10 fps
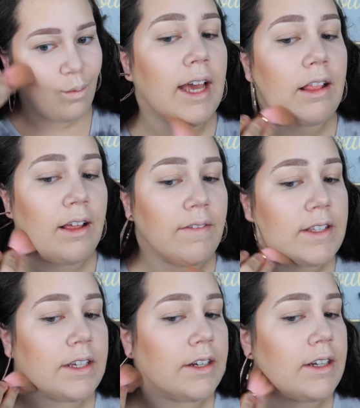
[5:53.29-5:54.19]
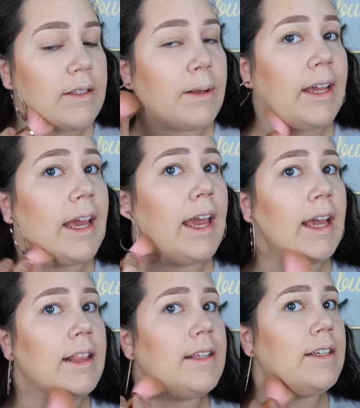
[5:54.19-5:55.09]
I love these earrings, but I
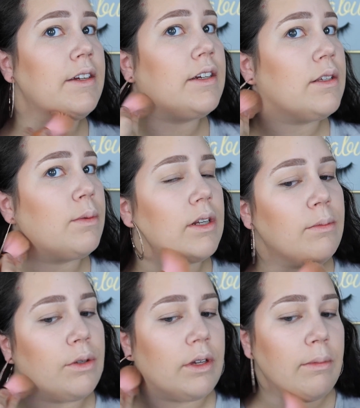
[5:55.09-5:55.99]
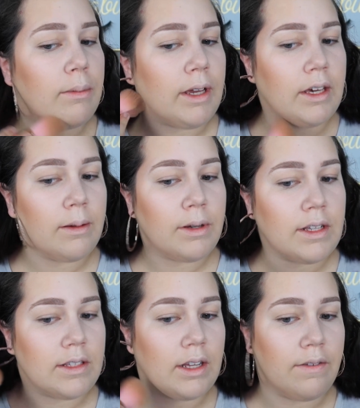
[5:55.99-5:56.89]
hate these earrings when I'm doing my makeup
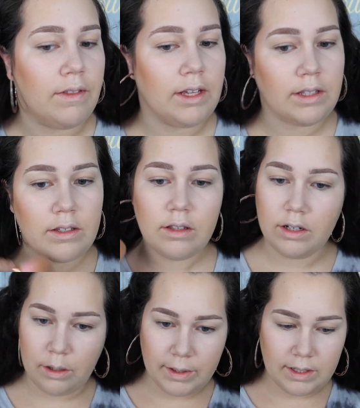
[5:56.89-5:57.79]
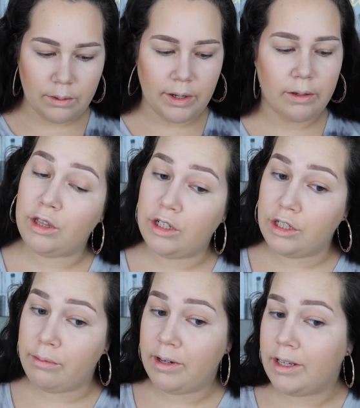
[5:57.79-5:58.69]
because of this. They're always in the way, but they're
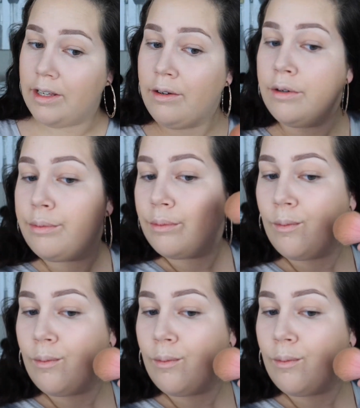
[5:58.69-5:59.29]
super cute.